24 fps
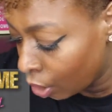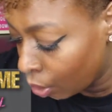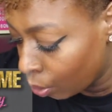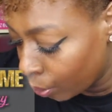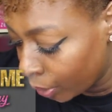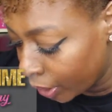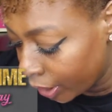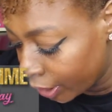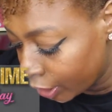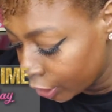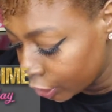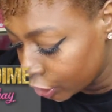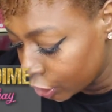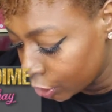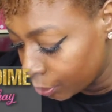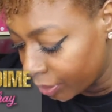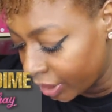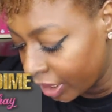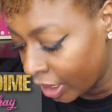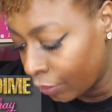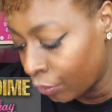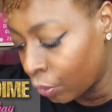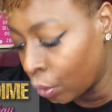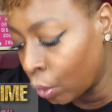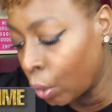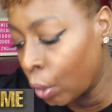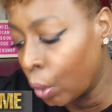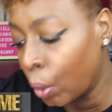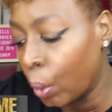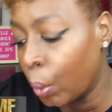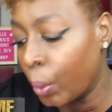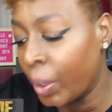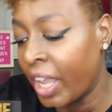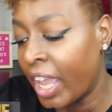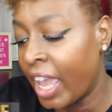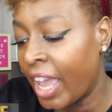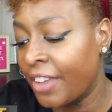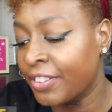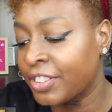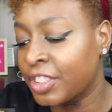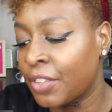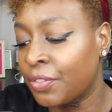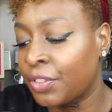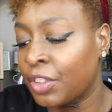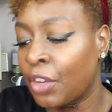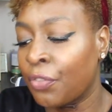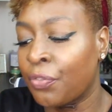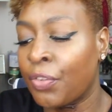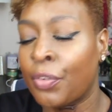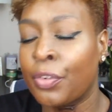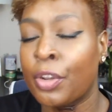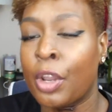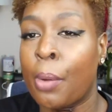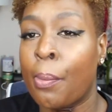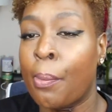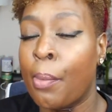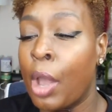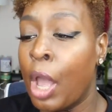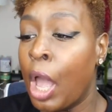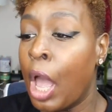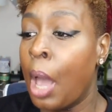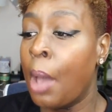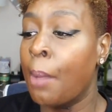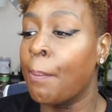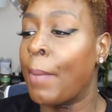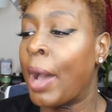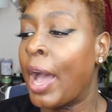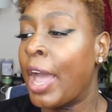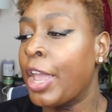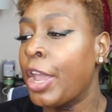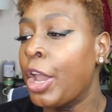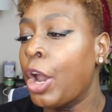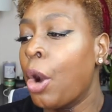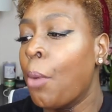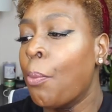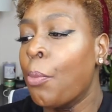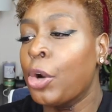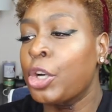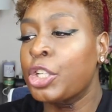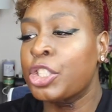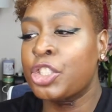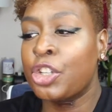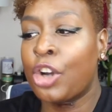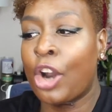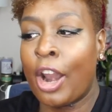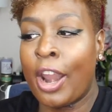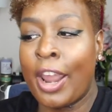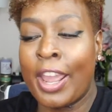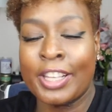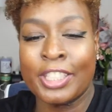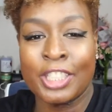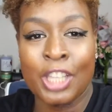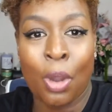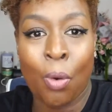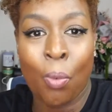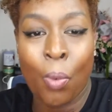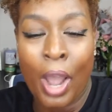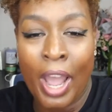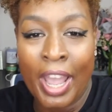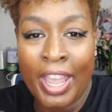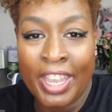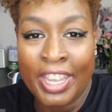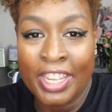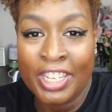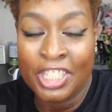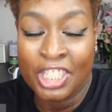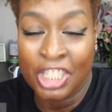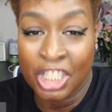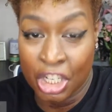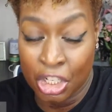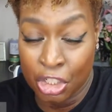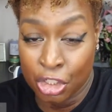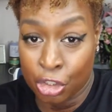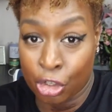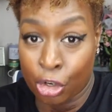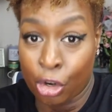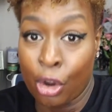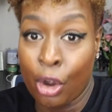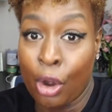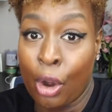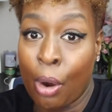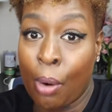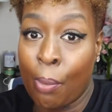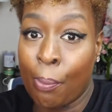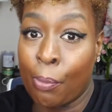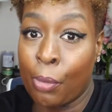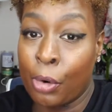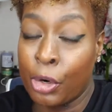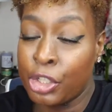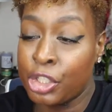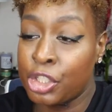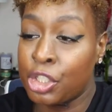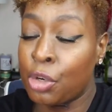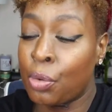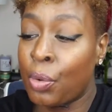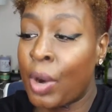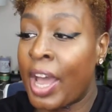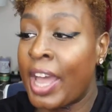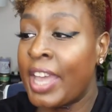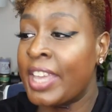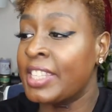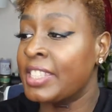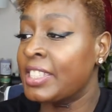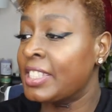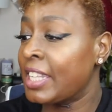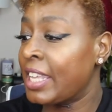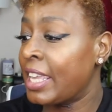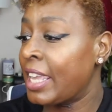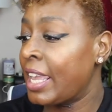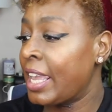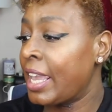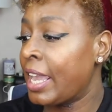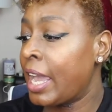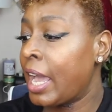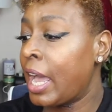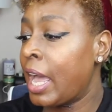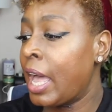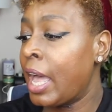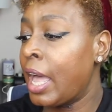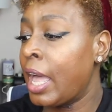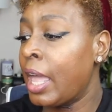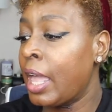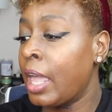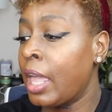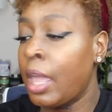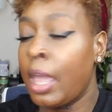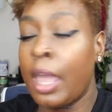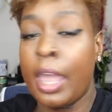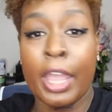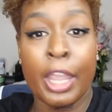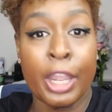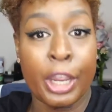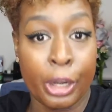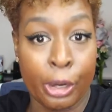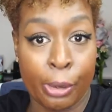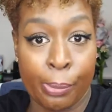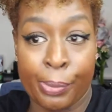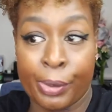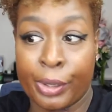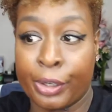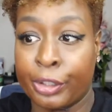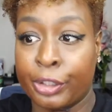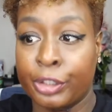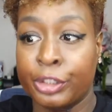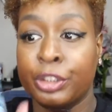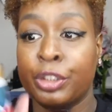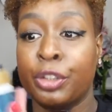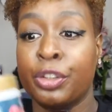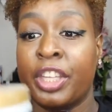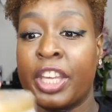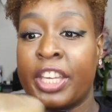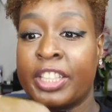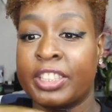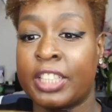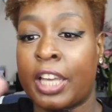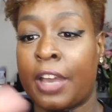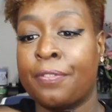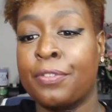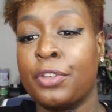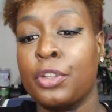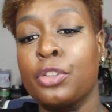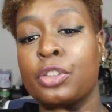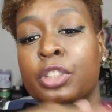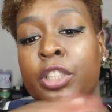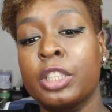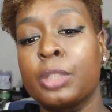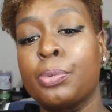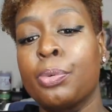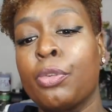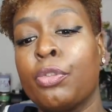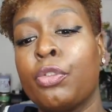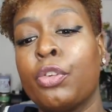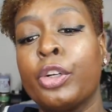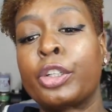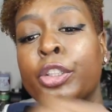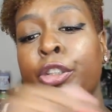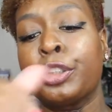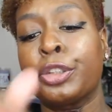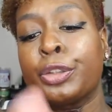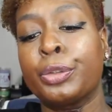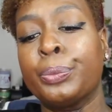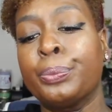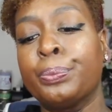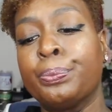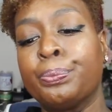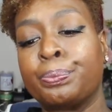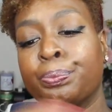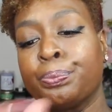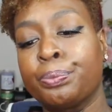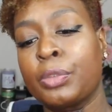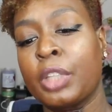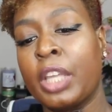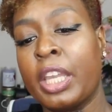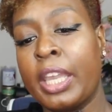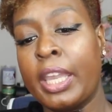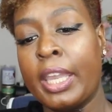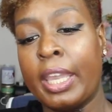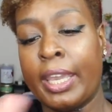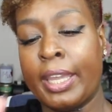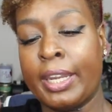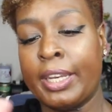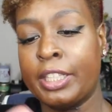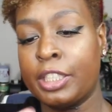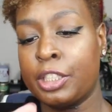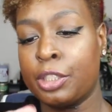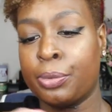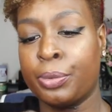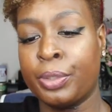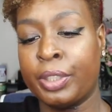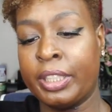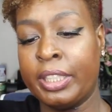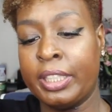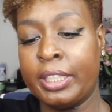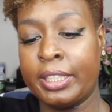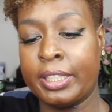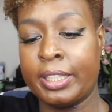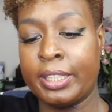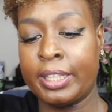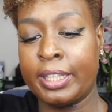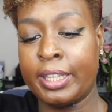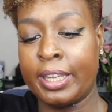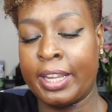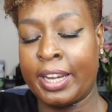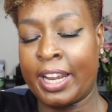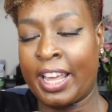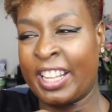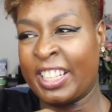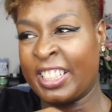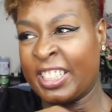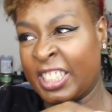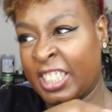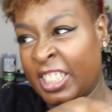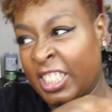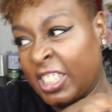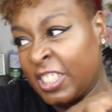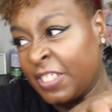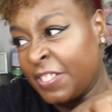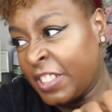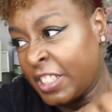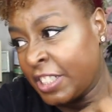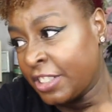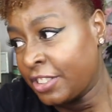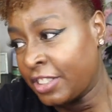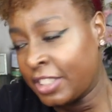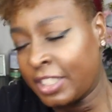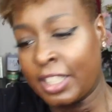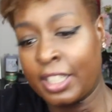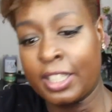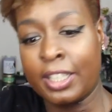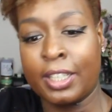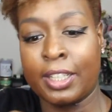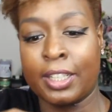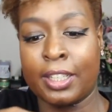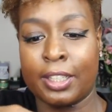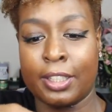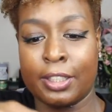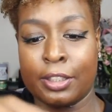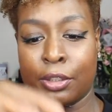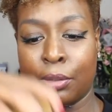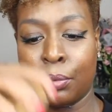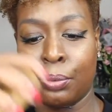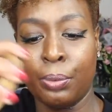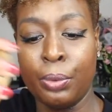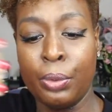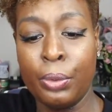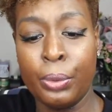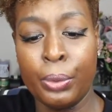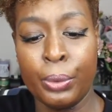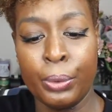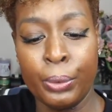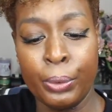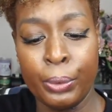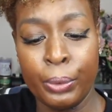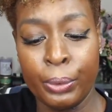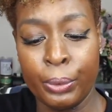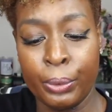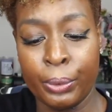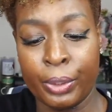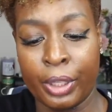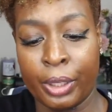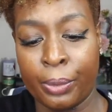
What else do we have? Oh, we have something from the Mielle Moisturex Hawaiian Ginger Moisturizing Hair Butter. So yes, I've used this before too, and it's really good, and I love how thick it is. Woohoo!